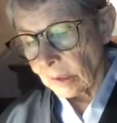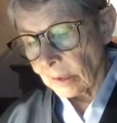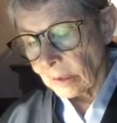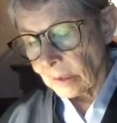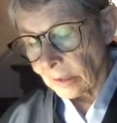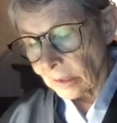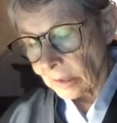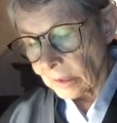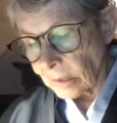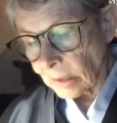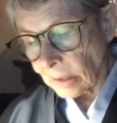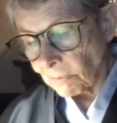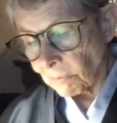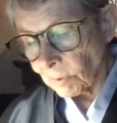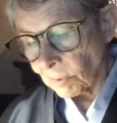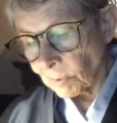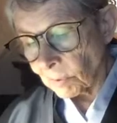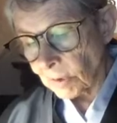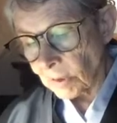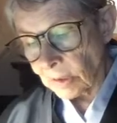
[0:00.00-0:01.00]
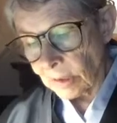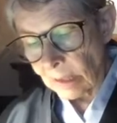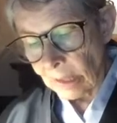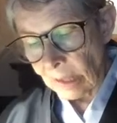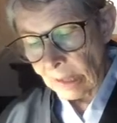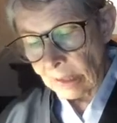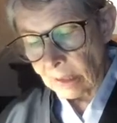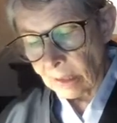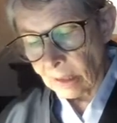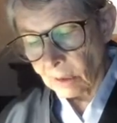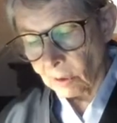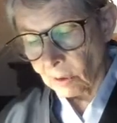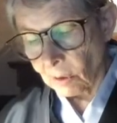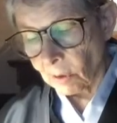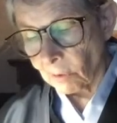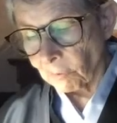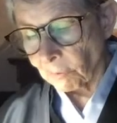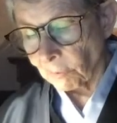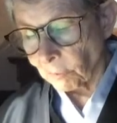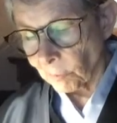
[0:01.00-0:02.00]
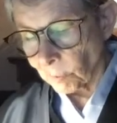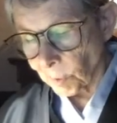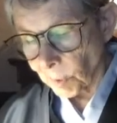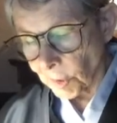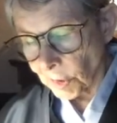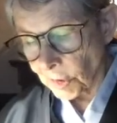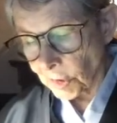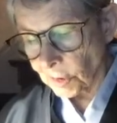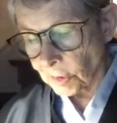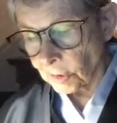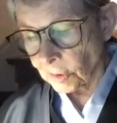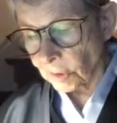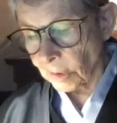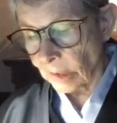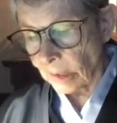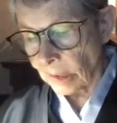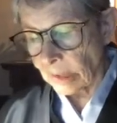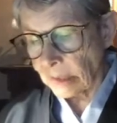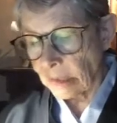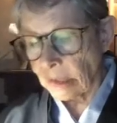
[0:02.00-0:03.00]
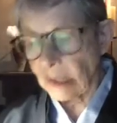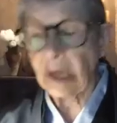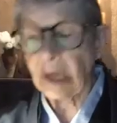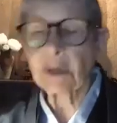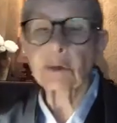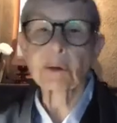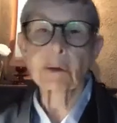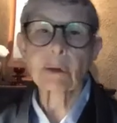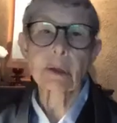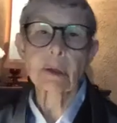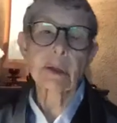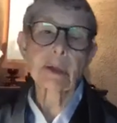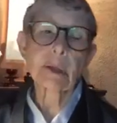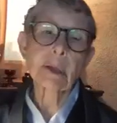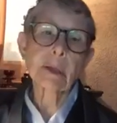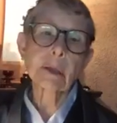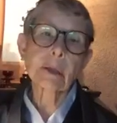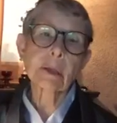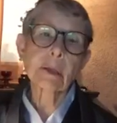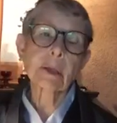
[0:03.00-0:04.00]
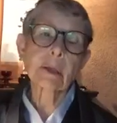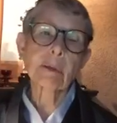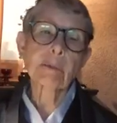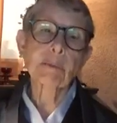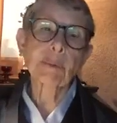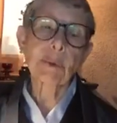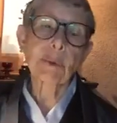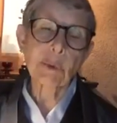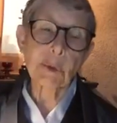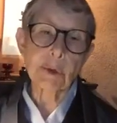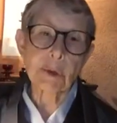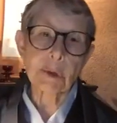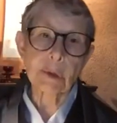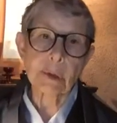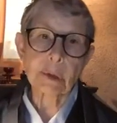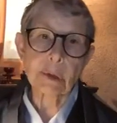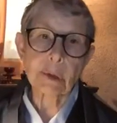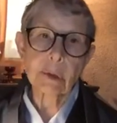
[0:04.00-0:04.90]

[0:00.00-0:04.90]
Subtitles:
The endeavor was not at all forced or unnatural, and this is important.